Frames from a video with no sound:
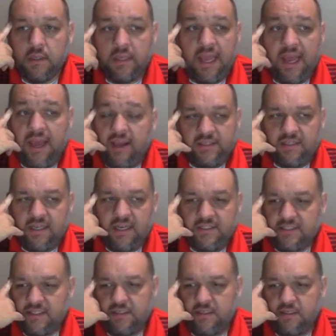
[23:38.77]
Yeah, I
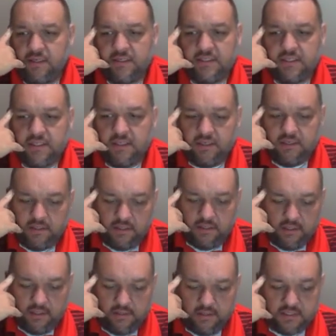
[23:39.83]
see
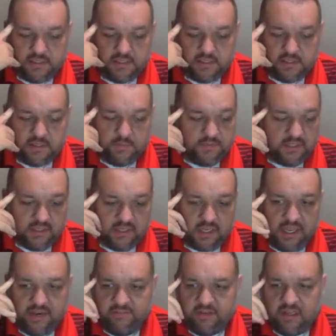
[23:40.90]
this as something that
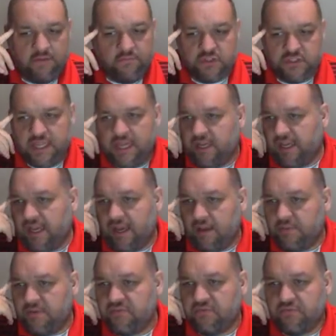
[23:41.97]
kind of covers that
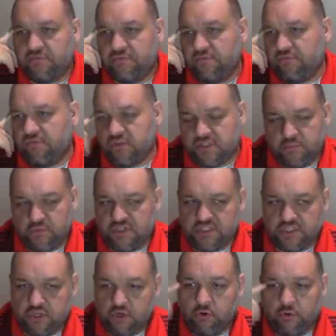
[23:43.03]
gap. If for some
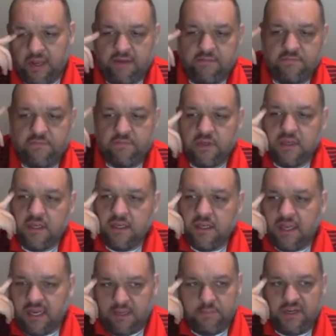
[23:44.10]
reason you don't have
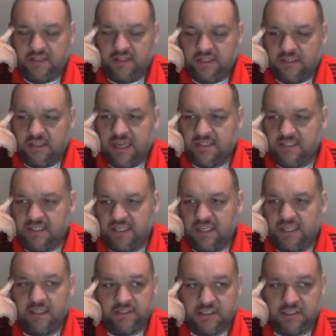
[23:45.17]
anybody that has any
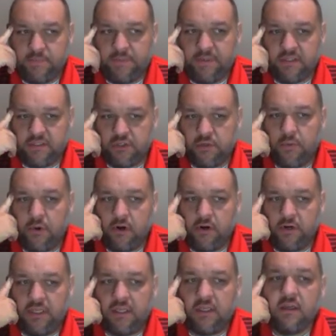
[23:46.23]
healing spells in your
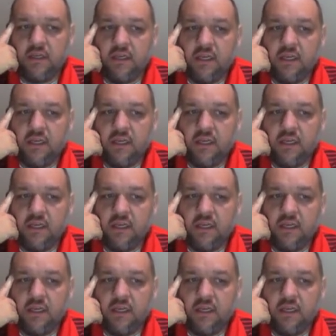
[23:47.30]
party.